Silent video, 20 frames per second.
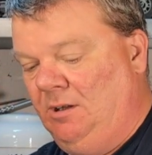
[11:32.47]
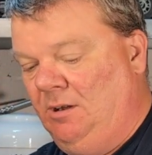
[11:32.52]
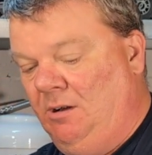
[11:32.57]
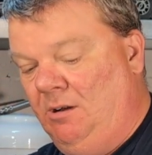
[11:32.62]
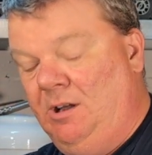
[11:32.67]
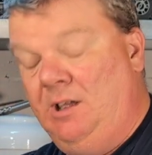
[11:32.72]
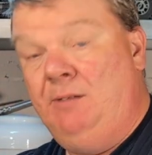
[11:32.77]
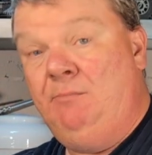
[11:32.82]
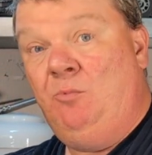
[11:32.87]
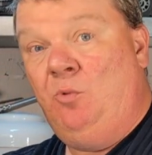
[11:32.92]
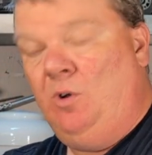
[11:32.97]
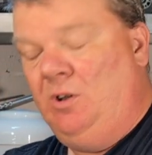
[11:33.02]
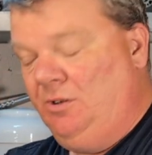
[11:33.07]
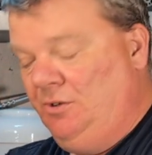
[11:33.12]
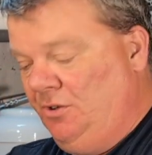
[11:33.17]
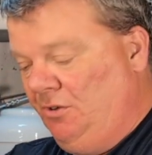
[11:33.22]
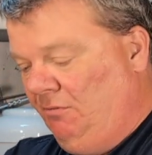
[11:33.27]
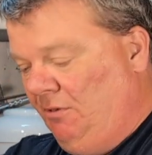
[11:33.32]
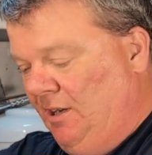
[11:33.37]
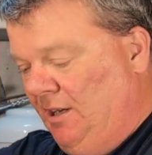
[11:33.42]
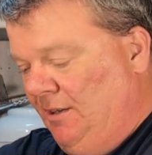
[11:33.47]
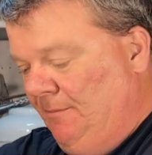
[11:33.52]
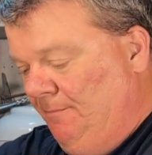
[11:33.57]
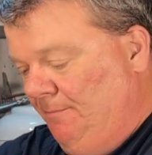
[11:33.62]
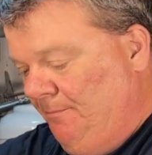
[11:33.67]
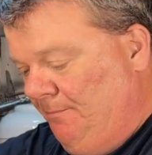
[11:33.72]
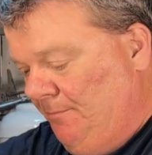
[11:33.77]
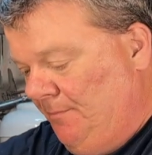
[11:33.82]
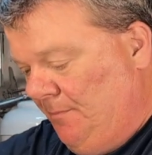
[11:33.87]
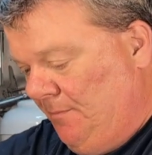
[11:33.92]
I'm wondering
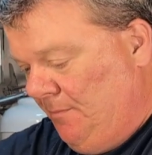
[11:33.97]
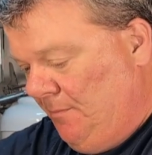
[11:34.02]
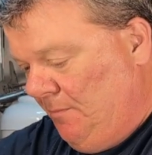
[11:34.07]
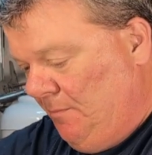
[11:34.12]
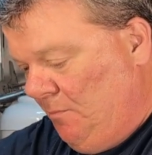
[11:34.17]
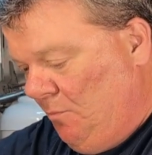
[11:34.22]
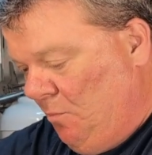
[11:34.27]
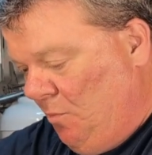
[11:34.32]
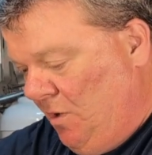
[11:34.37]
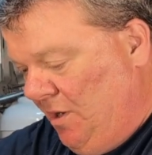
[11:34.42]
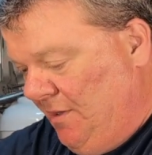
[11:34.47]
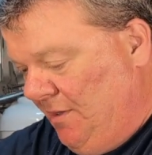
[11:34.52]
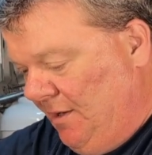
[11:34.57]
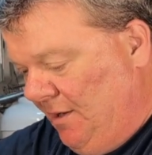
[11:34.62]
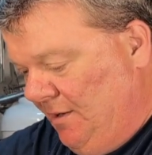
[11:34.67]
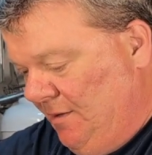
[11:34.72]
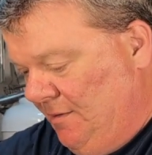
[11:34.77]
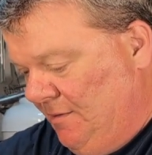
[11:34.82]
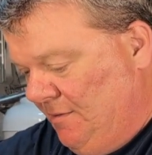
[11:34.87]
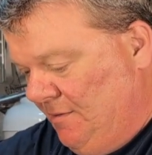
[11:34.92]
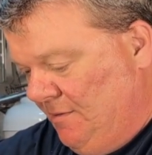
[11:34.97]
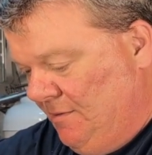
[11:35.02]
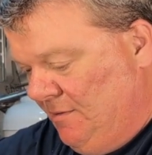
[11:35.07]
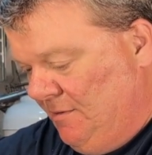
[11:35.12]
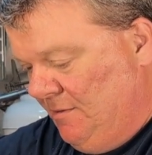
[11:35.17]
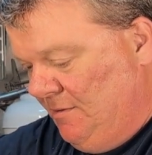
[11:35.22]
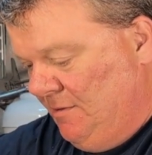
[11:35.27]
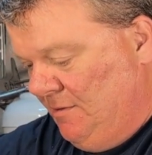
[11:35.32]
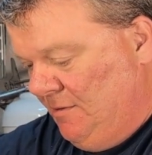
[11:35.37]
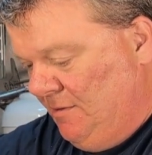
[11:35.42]
whether
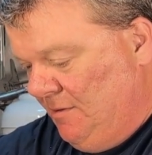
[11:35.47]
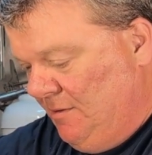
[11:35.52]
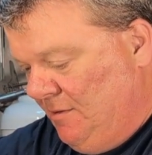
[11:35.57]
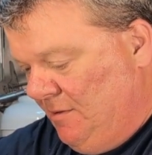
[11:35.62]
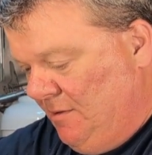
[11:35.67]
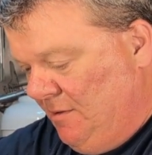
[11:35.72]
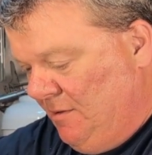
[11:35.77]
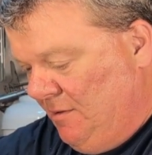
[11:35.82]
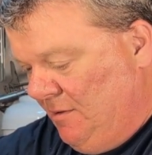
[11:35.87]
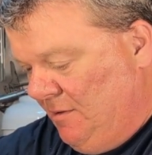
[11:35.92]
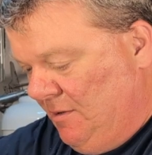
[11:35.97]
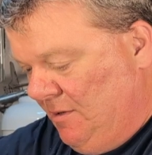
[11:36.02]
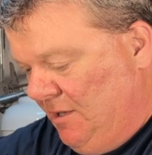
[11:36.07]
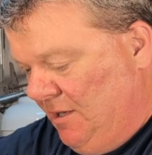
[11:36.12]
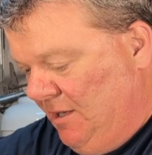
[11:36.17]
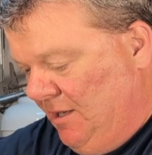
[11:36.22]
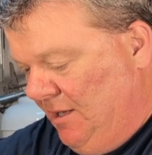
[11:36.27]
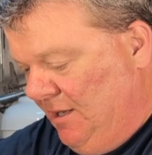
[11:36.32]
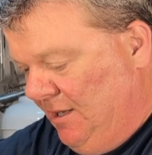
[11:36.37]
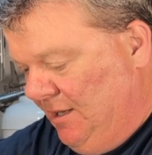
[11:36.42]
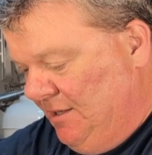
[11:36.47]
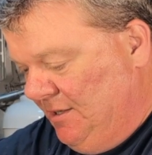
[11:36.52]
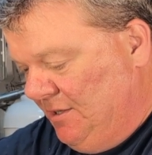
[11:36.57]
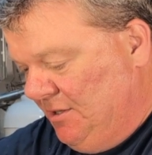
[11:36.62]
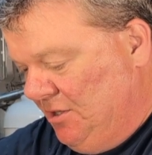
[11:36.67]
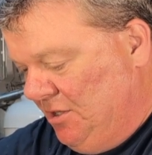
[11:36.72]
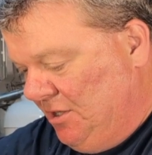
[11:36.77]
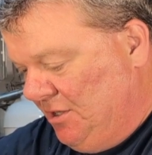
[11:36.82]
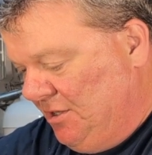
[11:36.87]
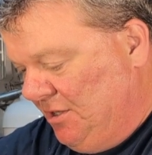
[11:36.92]
it is
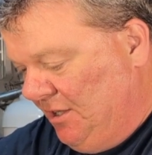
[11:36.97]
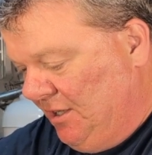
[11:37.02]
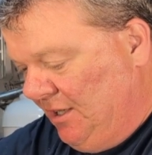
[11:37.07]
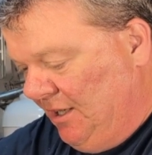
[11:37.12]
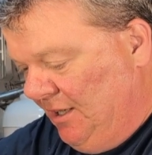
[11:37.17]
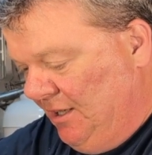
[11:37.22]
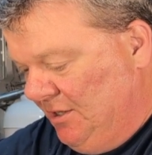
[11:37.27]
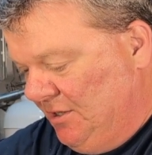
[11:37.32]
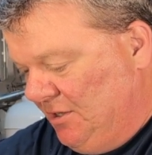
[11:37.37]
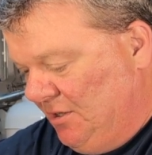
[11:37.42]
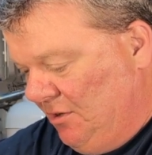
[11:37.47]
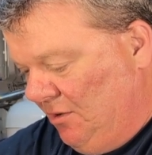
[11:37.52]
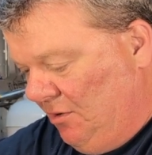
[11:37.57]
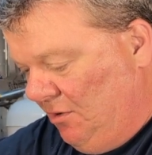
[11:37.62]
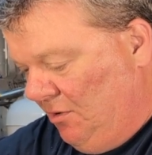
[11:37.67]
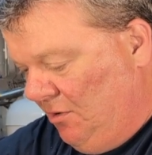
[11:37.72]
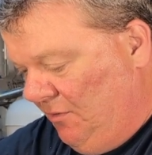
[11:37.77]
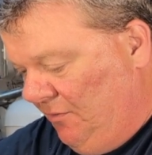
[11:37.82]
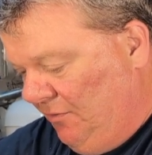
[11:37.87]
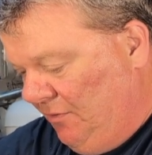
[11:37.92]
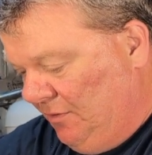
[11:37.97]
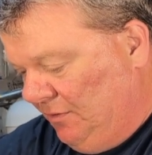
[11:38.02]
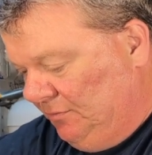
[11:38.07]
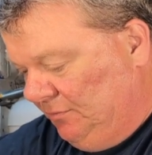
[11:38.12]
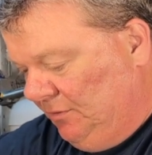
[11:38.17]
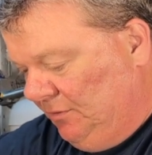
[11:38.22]
just a case of